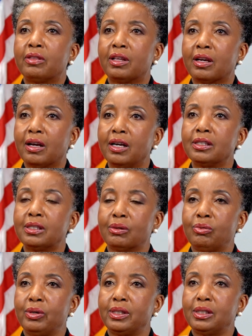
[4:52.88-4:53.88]
the
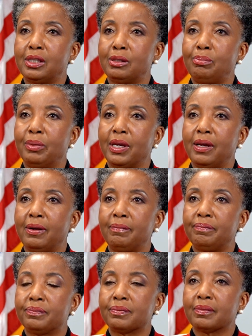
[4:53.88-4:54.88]
consequence has
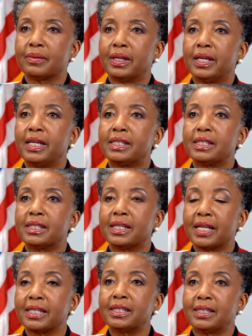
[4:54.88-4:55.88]
been it's
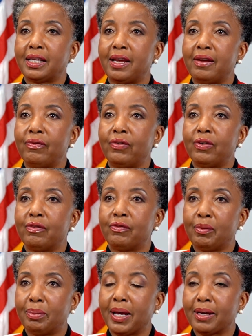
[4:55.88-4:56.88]
less safe
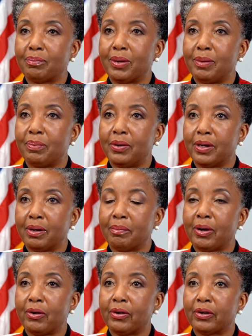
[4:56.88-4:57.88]
for black people in
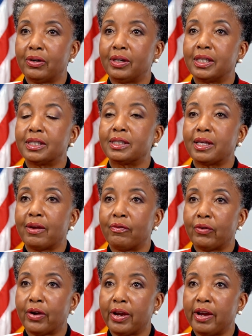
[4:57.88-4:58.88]
America, less safe
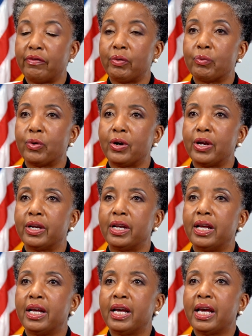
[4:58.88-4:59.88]
for everyone.
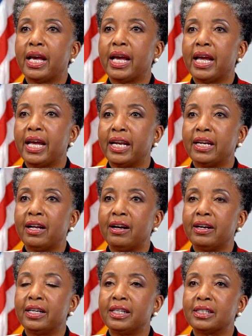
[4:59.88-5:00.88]
And
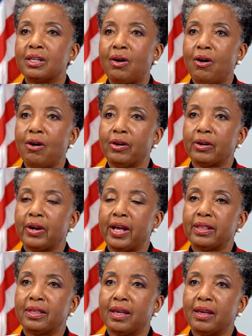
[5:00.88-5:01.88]
uh, it's harder,
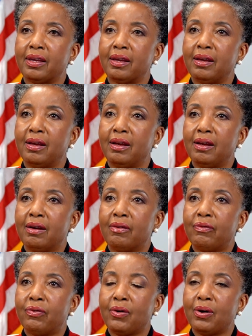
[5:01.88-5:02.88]
I think,
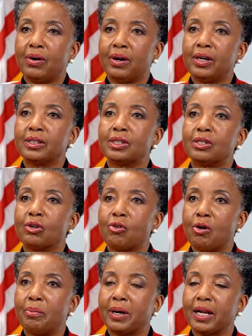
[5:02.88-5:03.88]
for us to
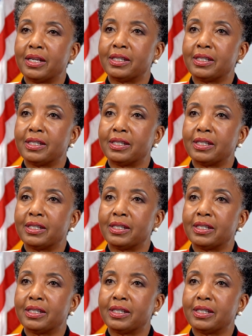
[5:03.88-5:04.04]
go about our